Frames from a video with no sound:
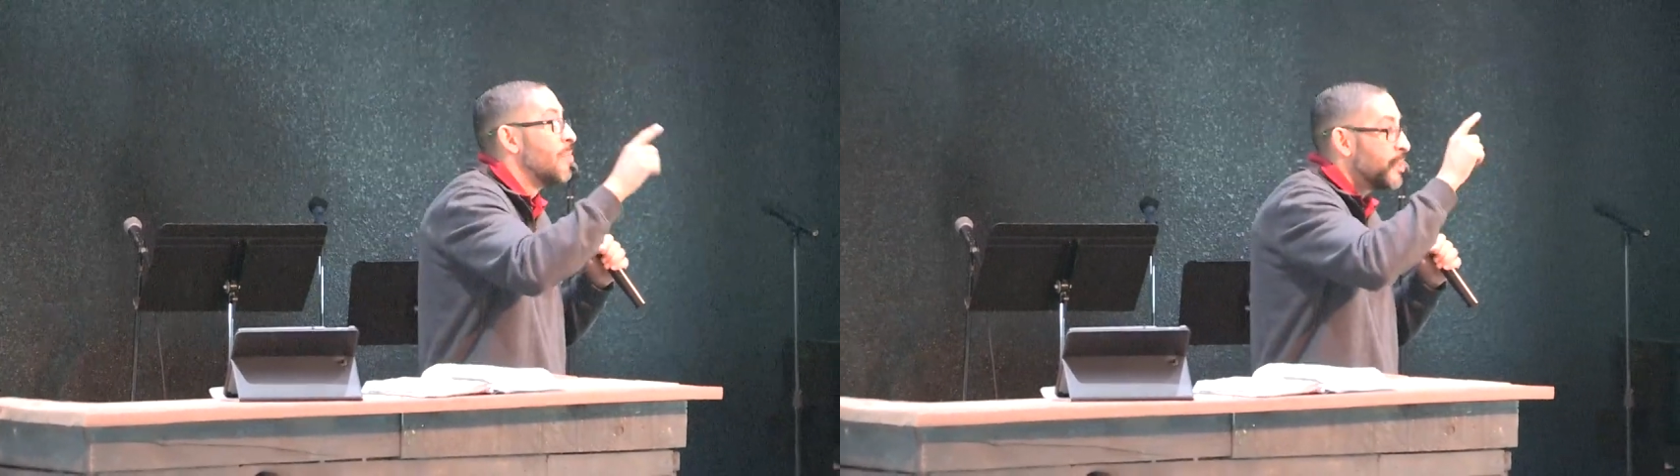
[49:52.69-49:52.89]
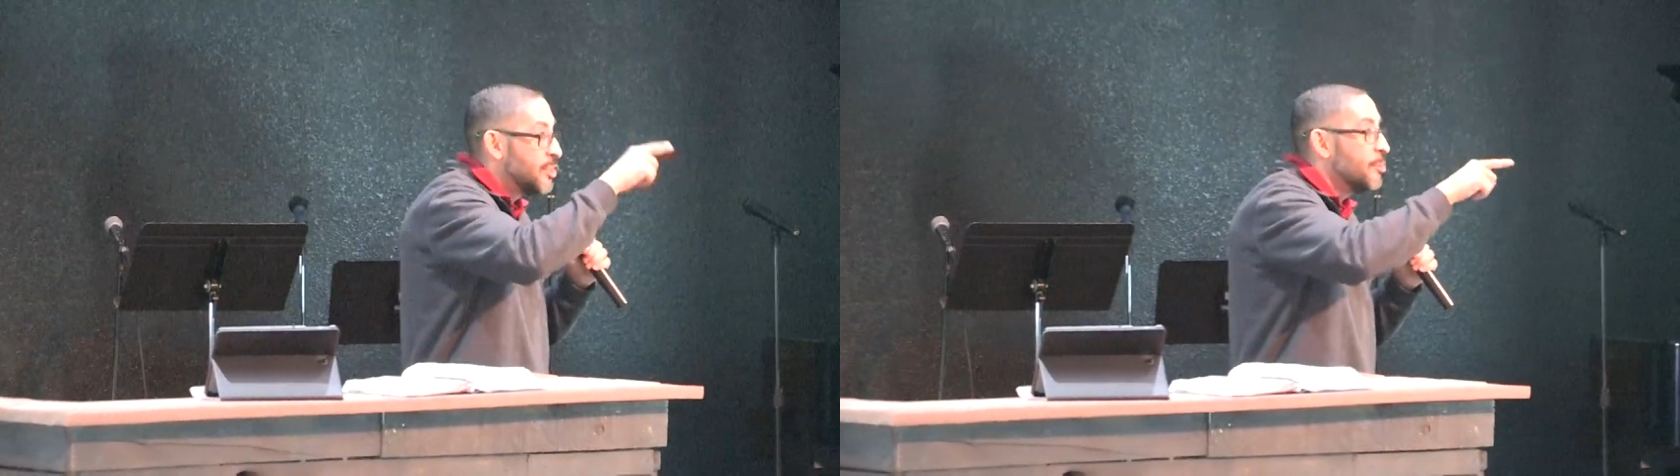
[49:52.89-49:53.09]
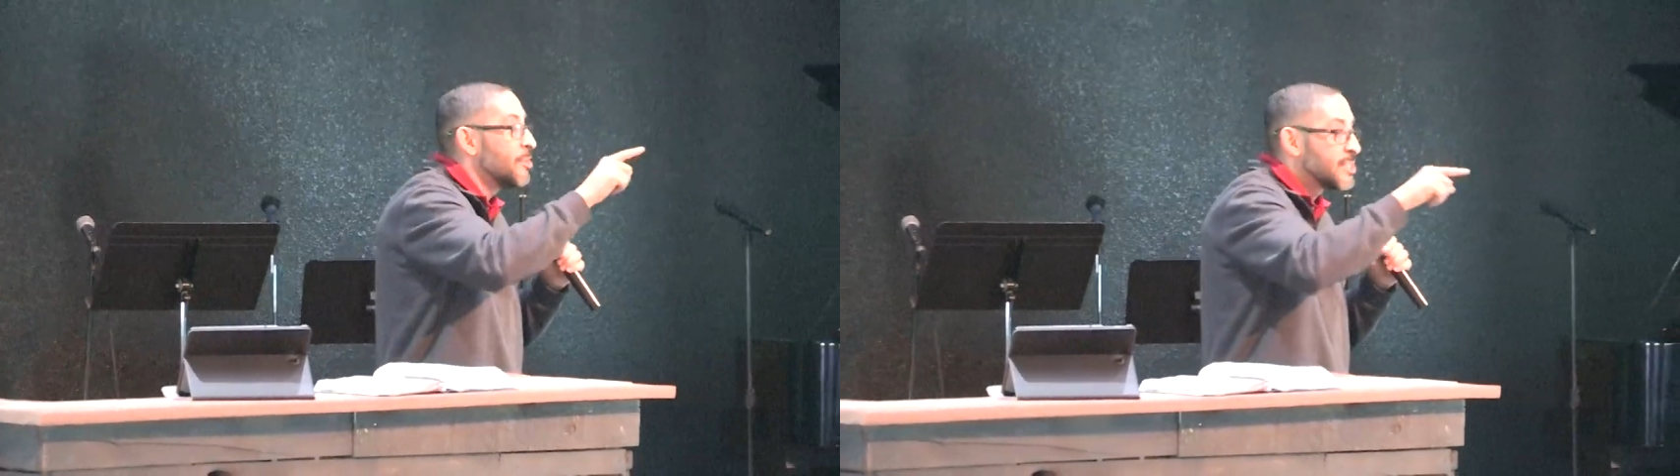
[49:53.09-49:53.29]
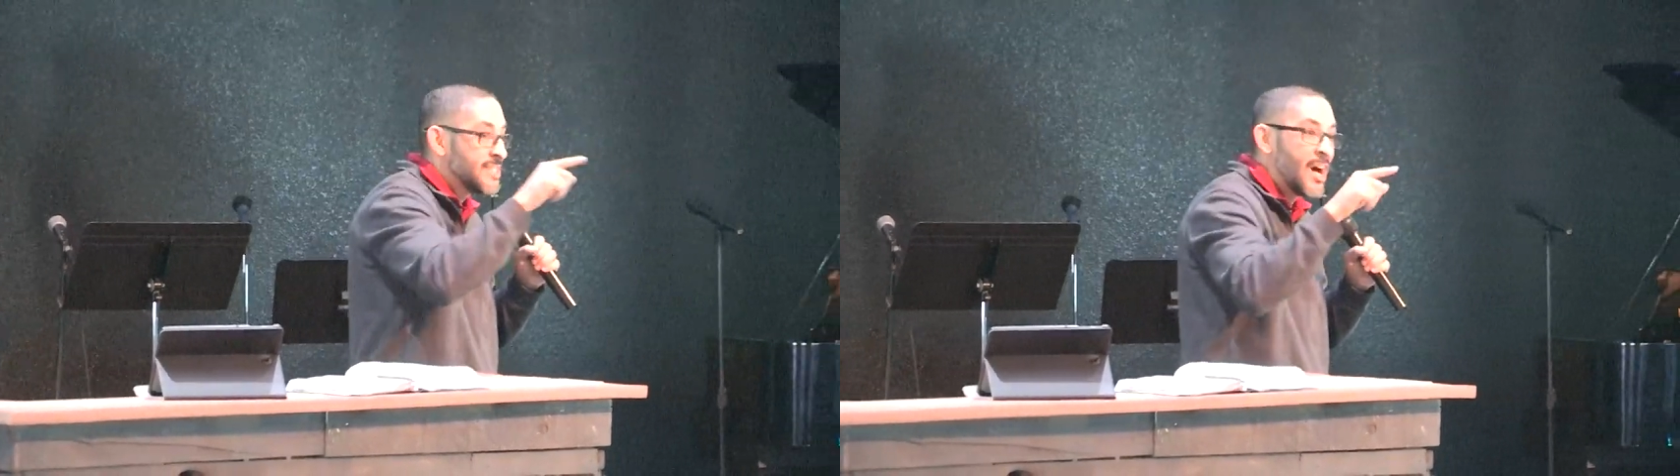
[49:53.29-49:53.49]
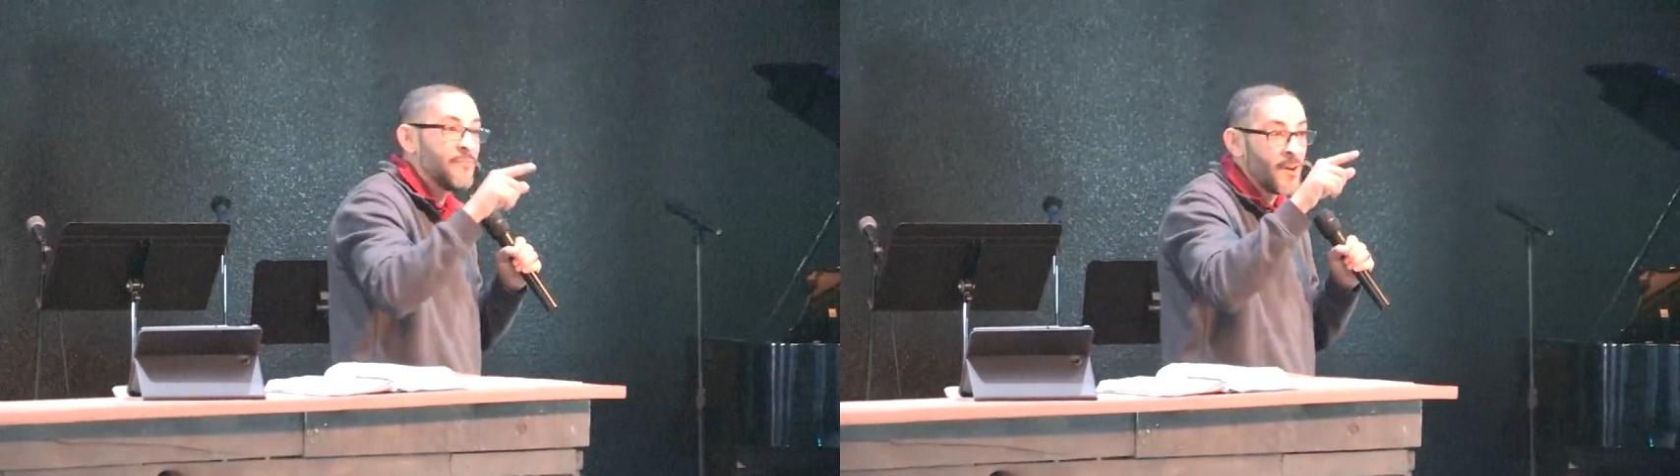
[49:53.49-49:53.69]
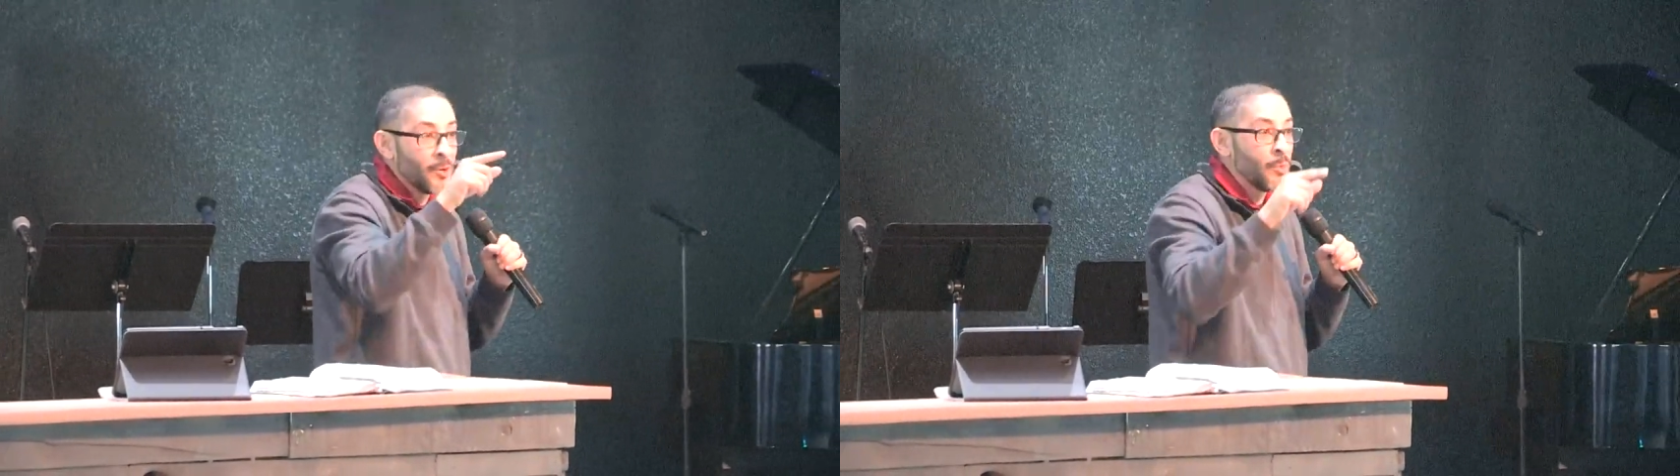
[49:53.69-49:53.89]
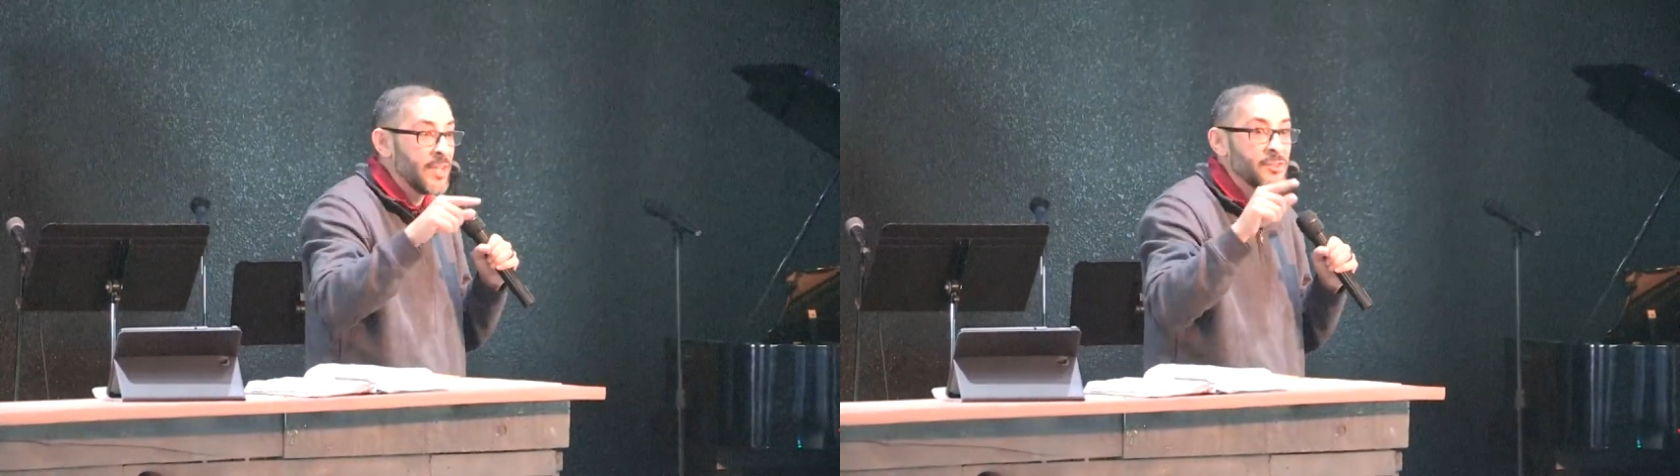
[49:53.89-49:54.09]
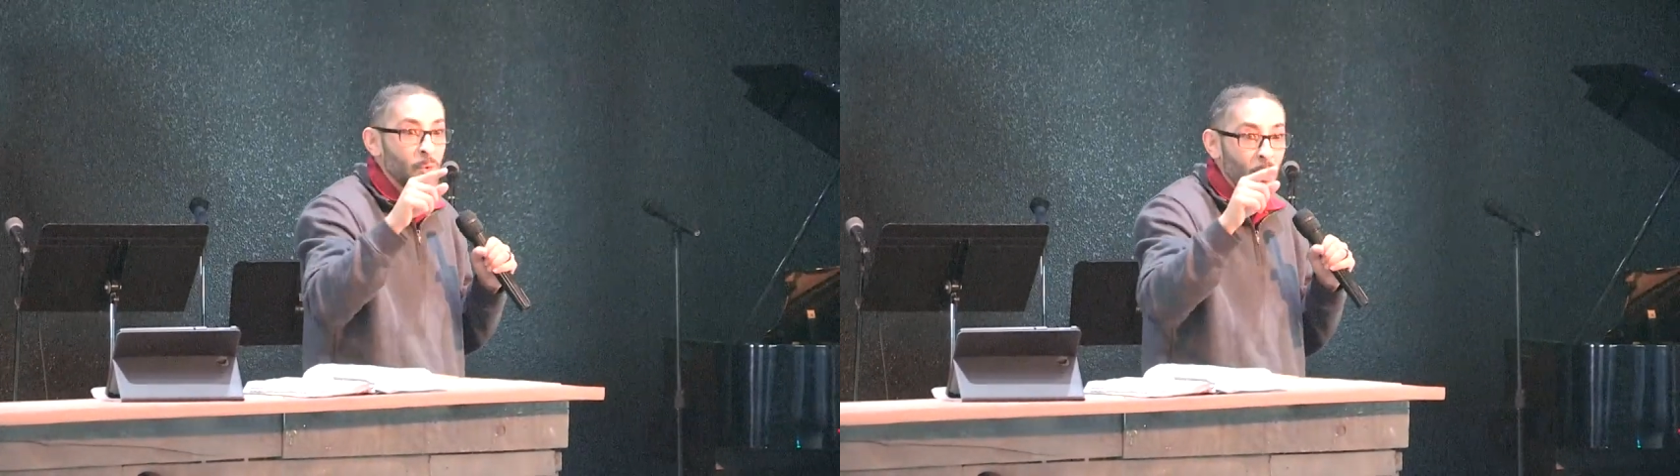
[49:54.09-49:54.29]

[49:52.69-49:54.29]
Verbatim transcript: but you yourself aren't reading